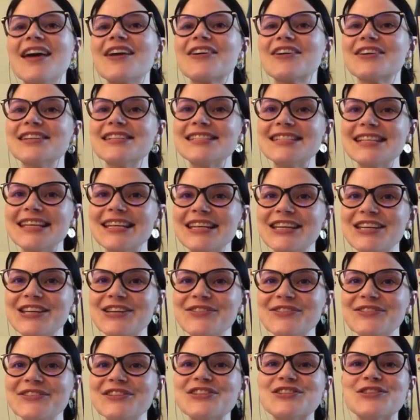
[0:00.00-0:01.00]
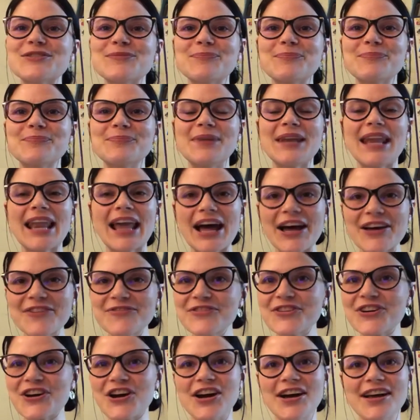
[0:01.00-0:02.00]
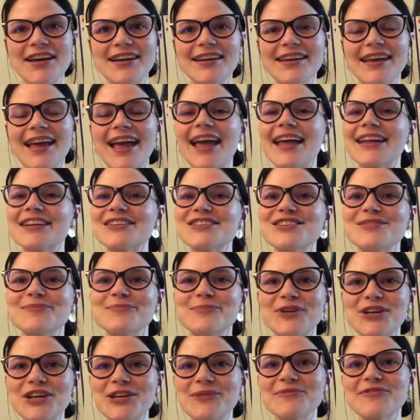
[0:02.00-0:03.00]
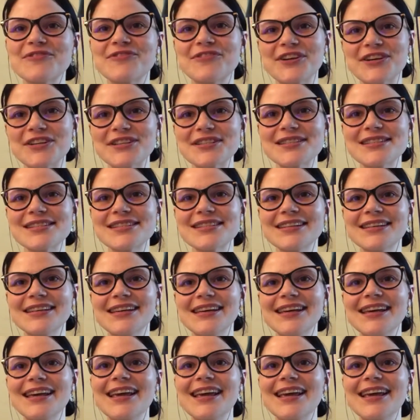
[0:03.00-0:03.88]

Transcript: Continue to love God and to put Him first.